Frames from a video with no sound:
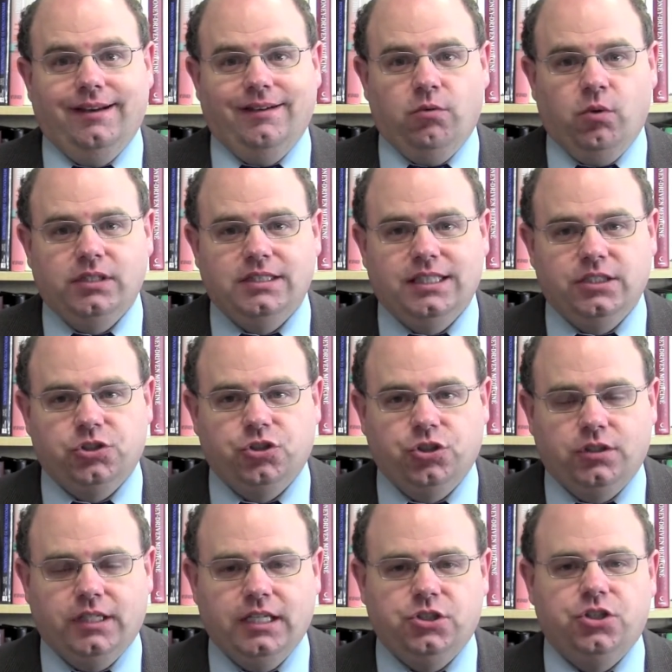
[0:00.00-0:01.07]
what this
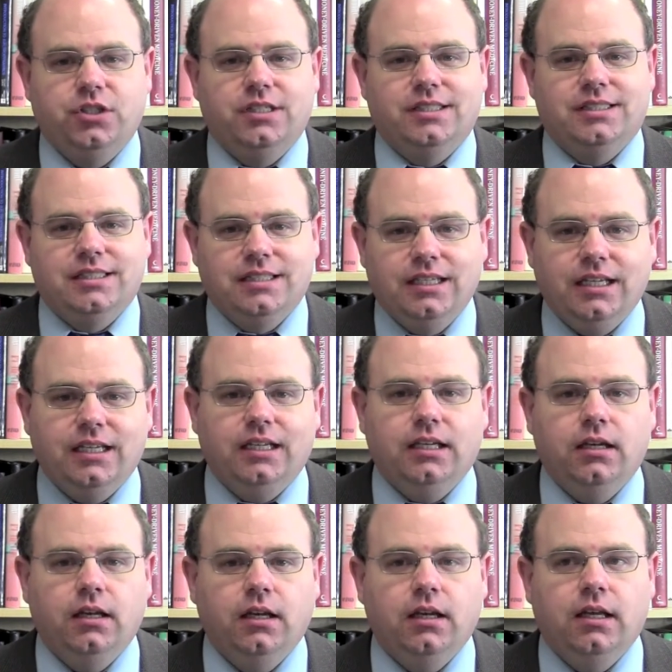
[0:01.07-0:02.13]
should get you to
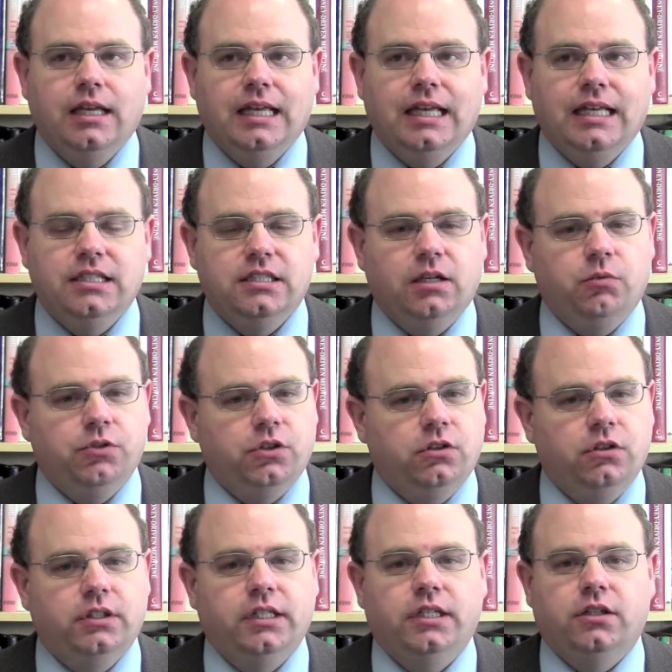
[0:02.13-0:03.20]
see is that when you're
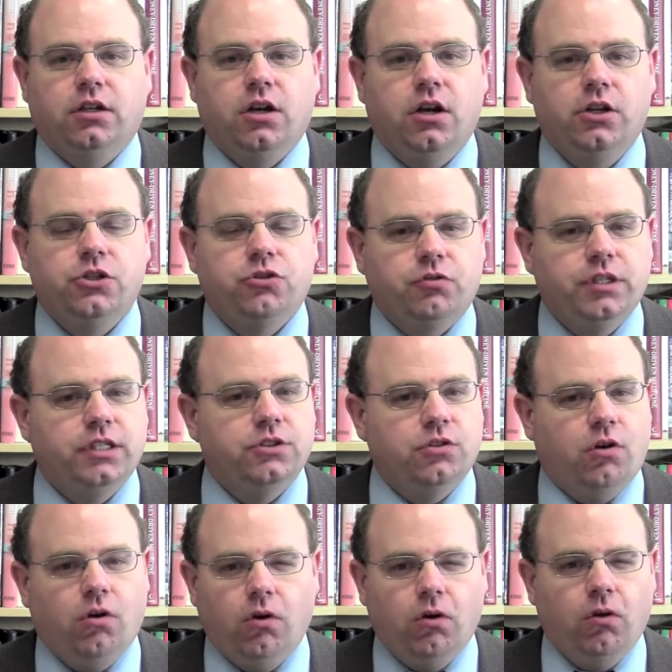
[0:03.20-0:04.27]
looking at the country as a
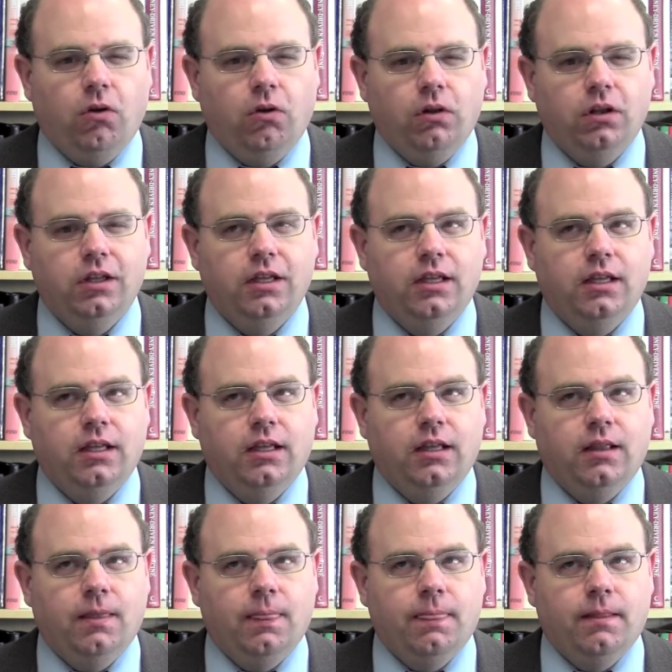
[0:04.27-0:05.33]
whole,
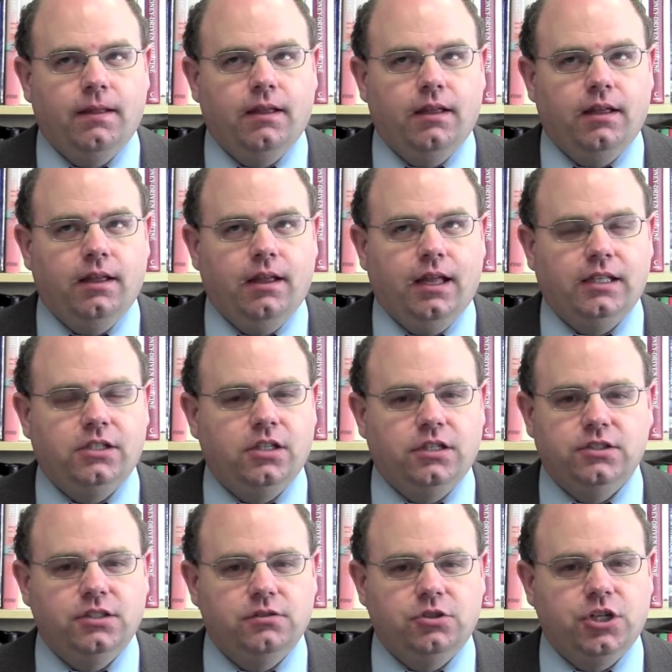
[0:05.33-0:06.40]
it
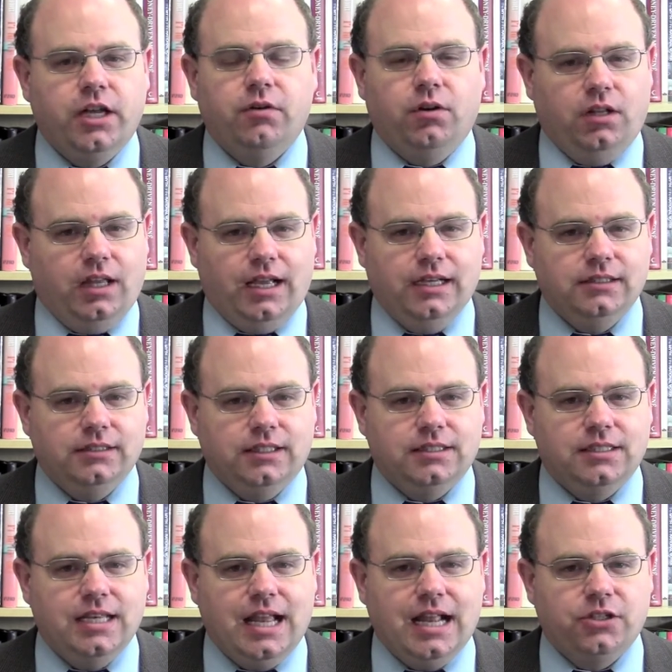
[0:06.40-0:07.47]
doesn't generalize.
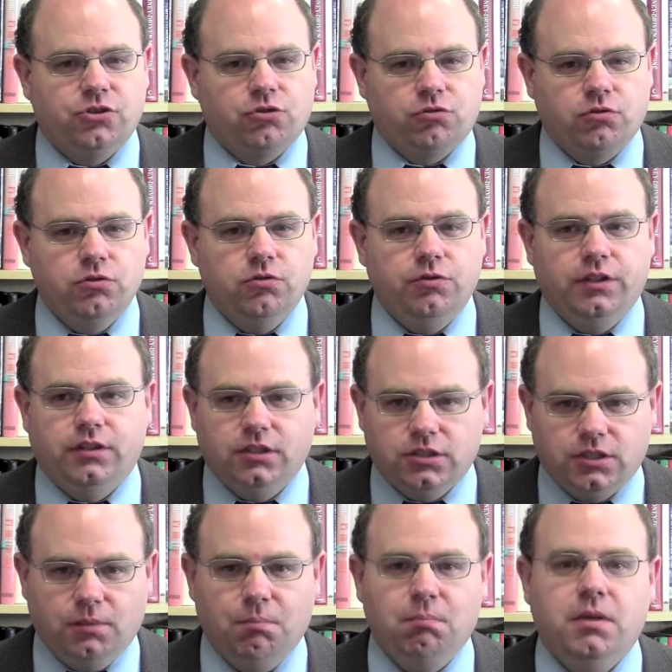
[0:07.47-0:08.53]
It's not true that
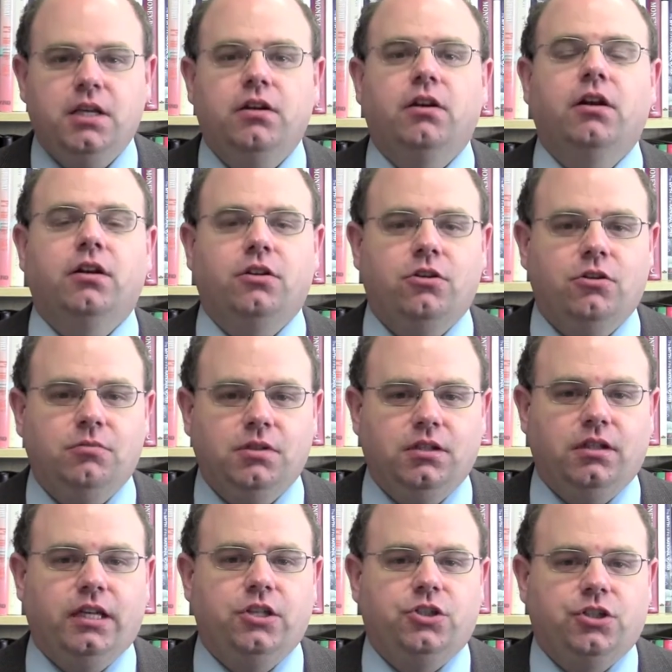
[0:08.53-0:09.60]
just the mere
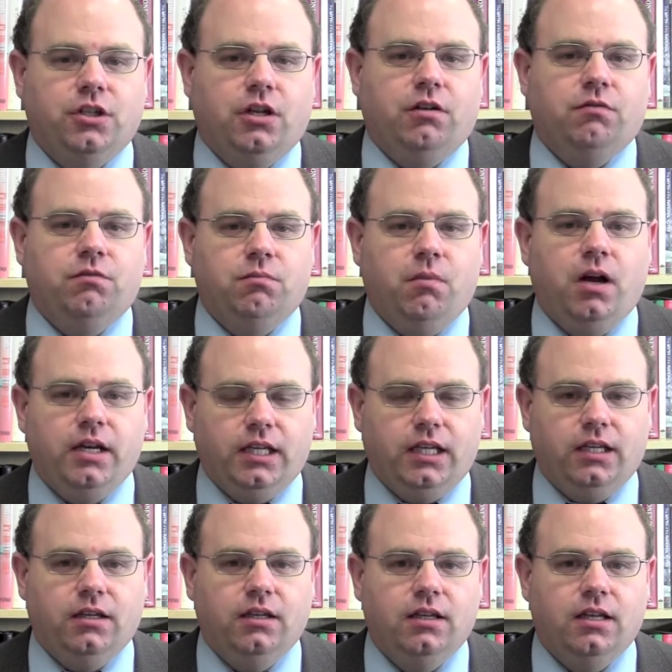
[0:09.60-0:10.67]
accumulation of
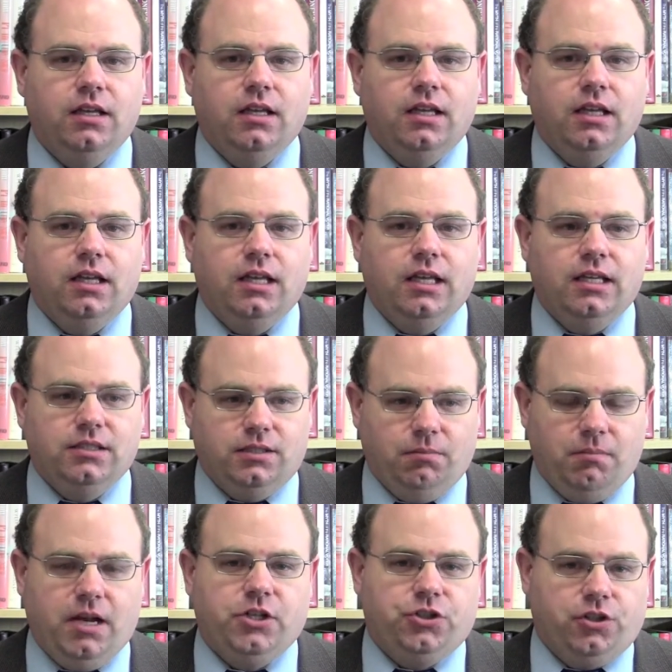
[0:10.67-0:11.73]
money is a
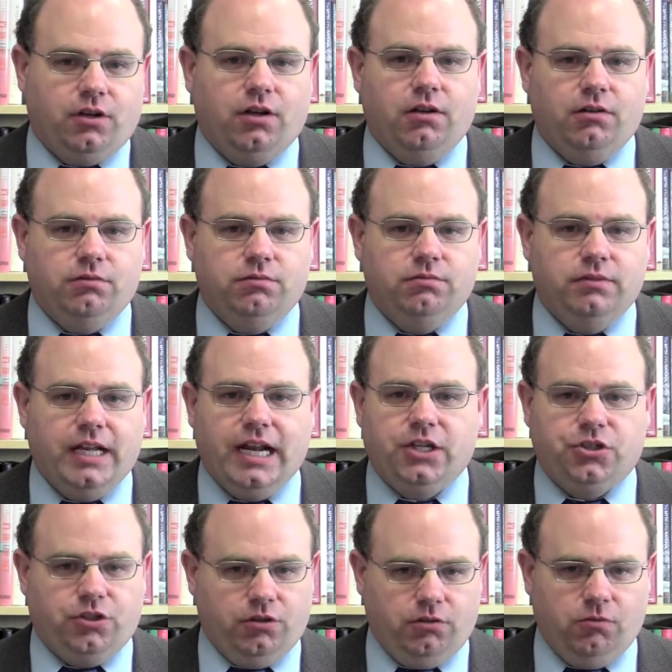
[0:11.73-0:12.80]
measure of
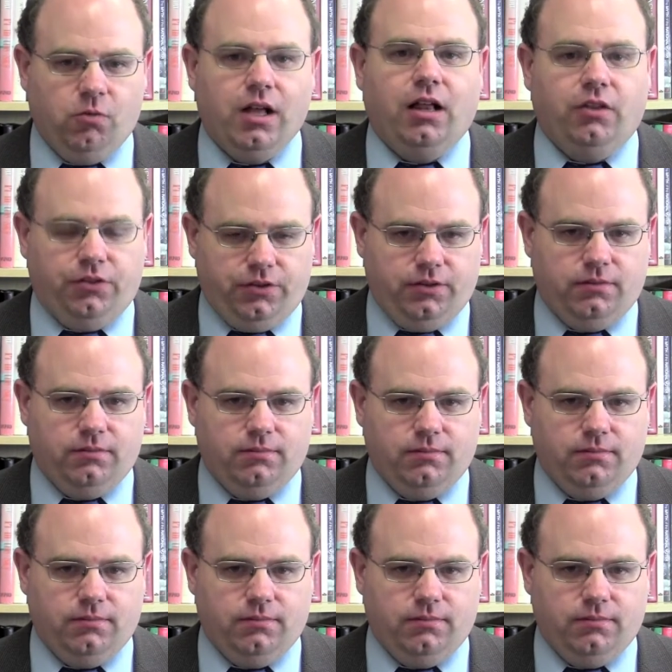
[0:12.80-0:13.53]
national wealth